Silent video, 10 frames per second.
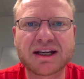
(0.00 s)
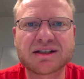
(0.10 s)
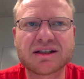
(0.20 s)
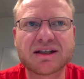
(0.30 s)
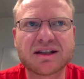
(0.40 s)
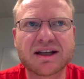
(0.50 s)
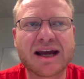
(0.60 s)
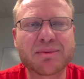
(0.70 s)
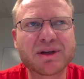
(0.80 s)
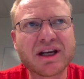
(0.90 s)
that
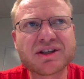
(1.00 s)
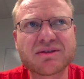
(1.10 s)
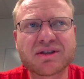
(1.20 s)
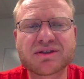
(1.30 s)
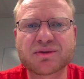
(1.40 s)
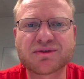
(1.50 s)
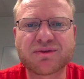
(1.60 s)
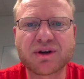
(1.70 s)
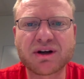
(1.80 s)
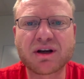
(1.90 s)
the application just
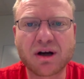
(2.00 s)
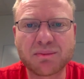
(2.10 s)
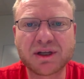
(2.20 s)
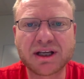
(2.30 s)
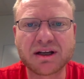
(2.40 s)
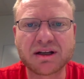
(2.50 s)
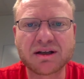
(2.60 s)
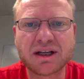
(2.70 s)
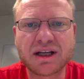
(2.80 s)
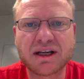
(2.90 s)
was very
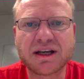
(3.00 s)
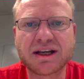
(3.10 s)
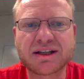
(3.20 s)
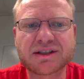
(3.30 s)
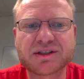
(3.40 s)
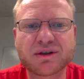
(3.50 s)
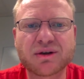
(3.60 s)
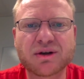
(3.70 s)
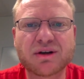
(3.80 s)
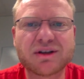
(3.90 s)
complicated. And
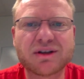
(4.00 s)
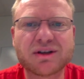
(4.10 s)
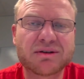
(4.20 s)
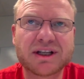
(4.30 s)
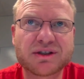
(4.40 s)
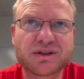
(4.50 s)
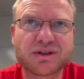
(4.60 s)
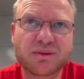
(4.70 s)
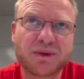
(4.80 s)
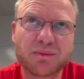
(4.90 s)
so only really
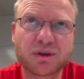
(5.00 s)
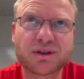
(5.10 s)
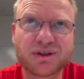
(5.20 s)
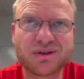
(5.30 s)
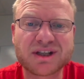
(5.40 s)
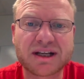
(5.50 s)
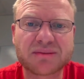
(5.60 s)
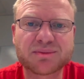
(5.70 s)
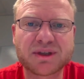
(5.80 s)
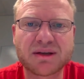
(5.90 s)
two people could
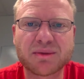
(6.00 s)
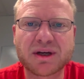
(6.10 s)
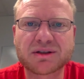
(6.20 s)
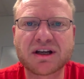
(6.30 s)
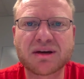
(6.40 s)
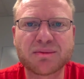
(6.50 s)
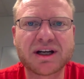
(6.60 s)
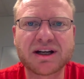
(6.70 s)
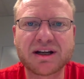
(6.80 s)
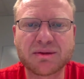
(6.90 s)
use that,
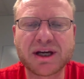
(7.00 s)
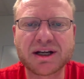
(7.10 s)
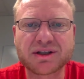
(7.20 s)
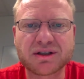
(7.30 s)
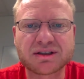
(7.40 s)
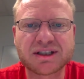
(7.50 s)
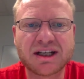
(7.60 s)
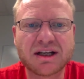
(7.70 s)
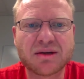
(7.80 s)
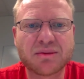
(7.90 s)
our metadata
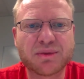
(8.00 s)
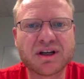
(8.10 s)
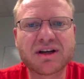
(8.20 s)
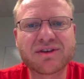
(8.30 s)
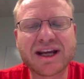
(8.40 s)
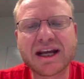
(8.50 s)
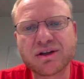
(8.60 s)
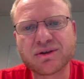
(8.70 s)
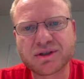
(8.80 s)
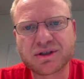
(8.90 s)
managers, but none of the
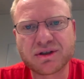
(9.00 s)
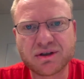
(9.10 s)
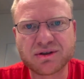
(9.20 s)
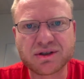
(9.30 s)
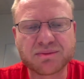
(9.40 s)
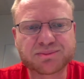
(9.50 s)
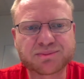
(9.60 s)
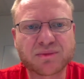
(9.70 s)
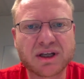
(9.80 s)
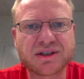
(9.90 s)
end users could use it.
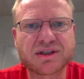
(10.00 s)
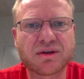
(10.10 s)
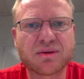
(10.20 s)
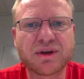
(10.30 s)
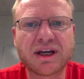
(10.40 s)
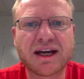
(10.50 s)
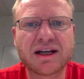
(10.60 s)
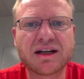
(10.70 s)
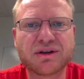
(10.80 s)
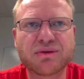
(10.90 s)
And so we
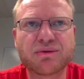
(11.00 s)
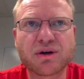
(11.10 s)
had a new